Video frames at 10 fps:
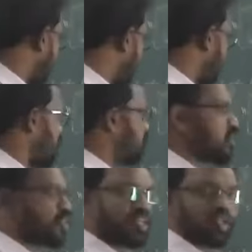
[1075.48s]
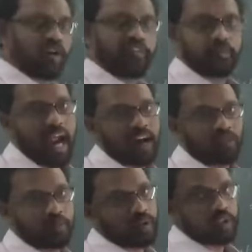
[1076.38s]
direct dimensions of a
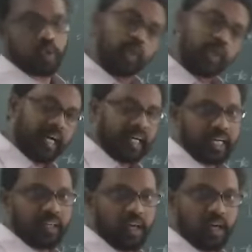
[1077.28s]
platform also you can write,